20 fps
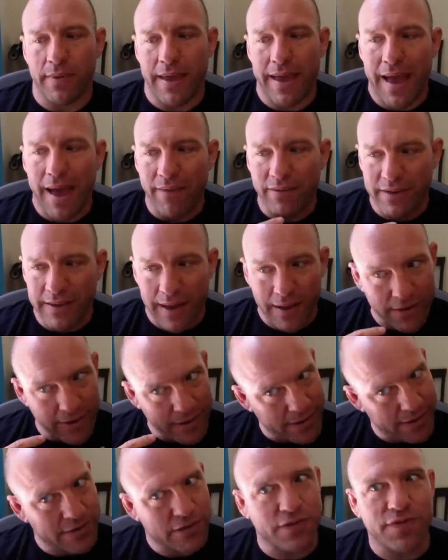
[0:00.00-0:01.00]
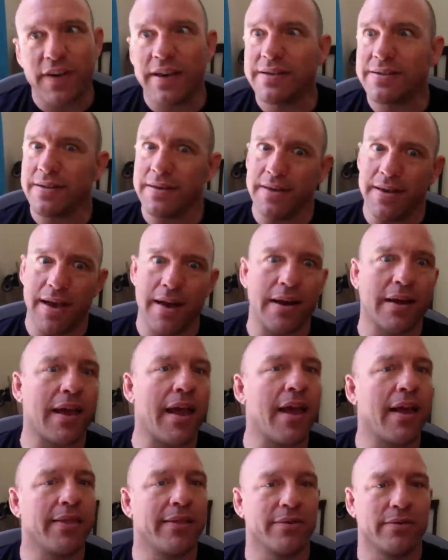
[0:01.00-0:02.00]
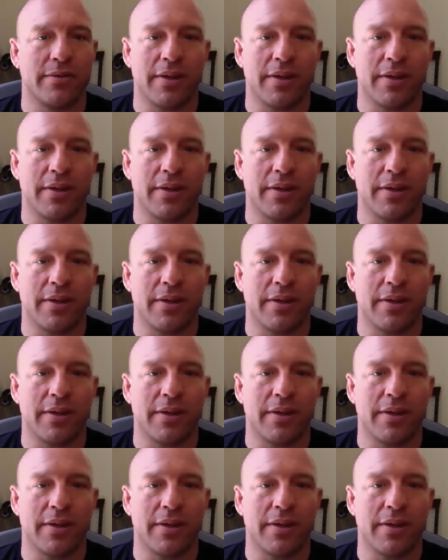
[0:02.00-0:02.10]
having that in his face yet again?